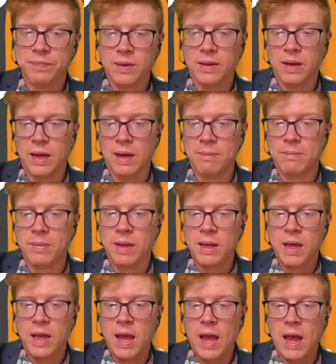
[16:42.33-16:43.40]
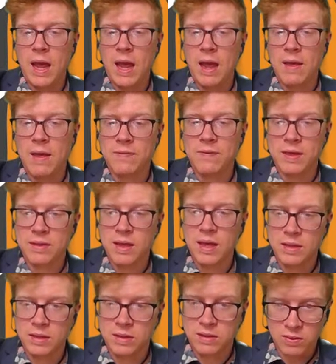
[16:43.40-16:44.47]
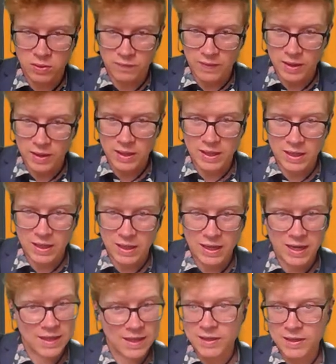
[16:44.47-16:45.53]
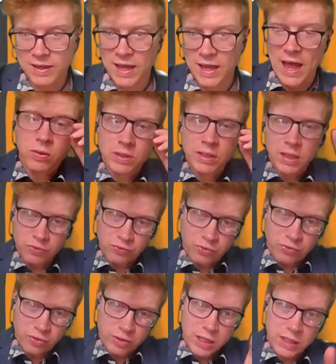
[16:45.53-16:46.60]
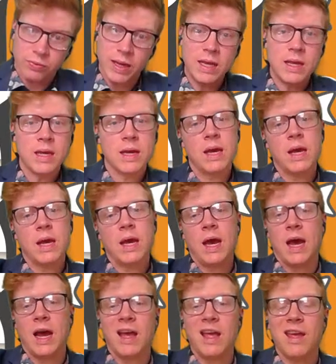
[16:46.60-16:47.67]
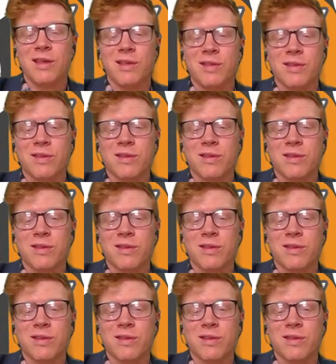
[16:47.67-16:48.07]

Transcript: And this sort of classic angled trajectory is